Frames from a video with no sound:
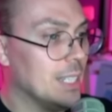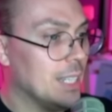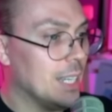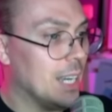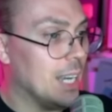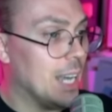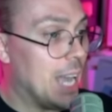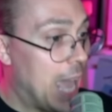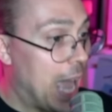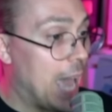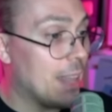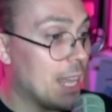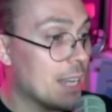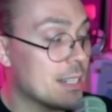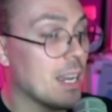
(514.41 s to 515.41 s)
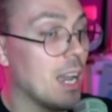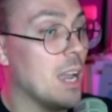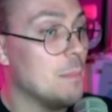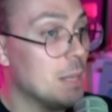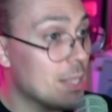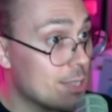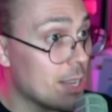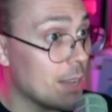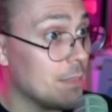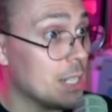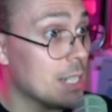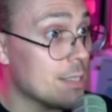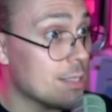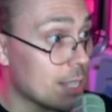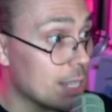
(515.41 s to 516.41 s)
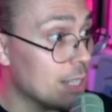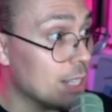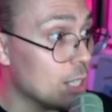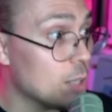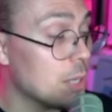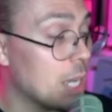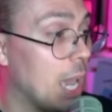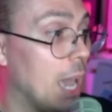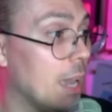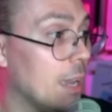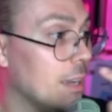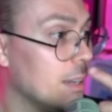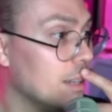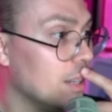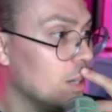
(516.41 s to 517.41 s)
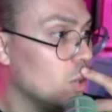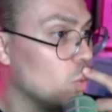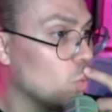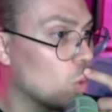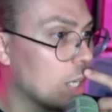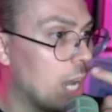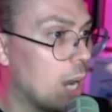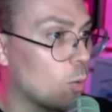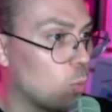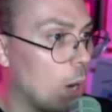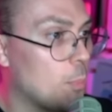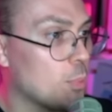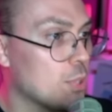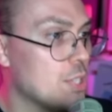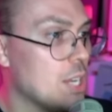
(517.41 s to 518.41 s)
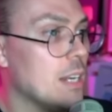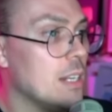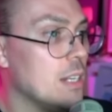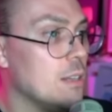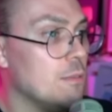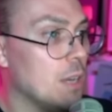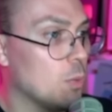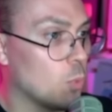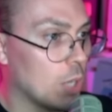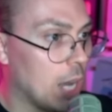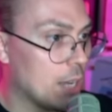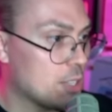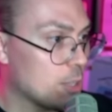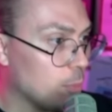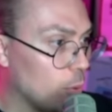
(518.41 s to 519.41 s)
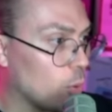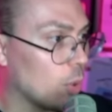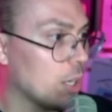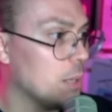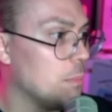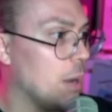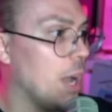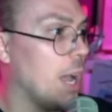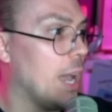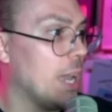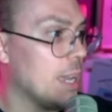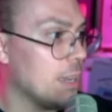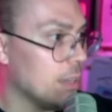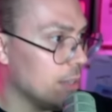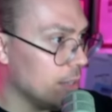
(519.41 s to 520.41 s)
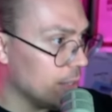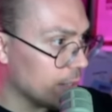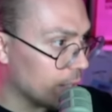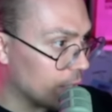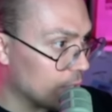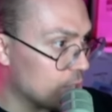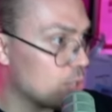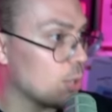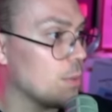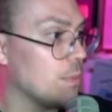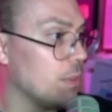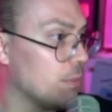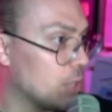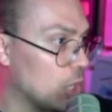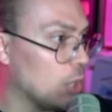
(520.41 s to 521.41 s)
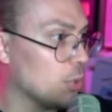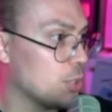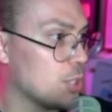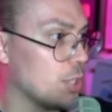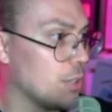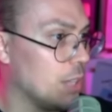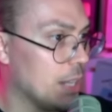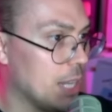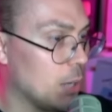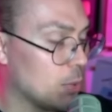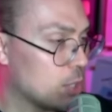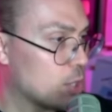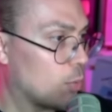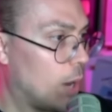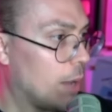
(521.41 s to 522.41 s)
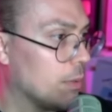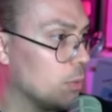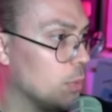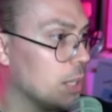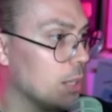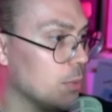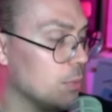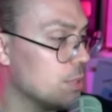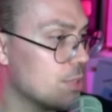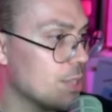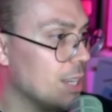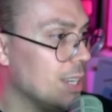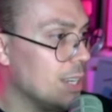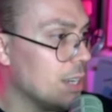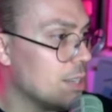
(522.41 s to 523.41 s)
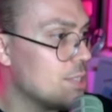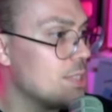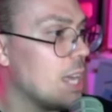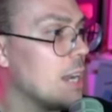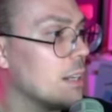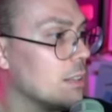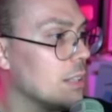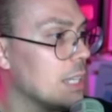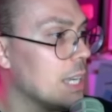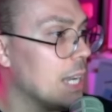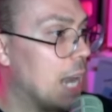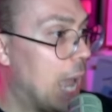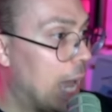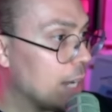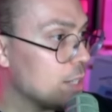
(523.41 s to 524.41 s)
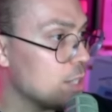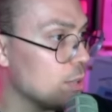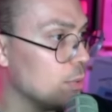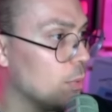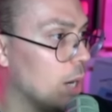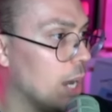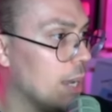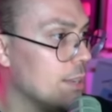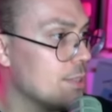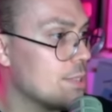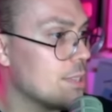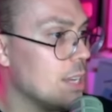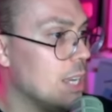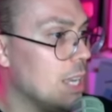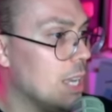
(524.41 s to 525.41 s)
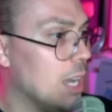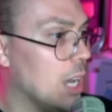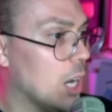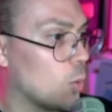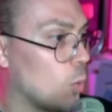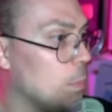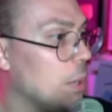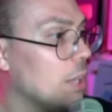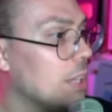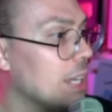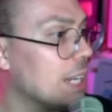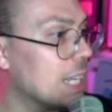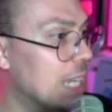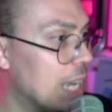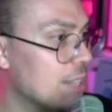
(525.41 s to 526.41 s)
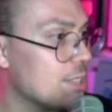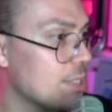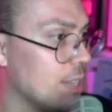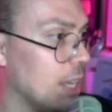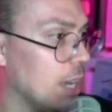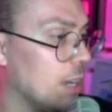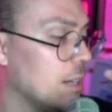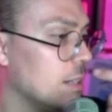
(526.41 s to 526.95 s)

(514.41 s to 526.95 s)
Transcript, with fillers: at that time in the 70s in the UK were not representative and were not supported by conservative culture that they were surrounded with. It was aesthetically and attitude wise a rebellion against that.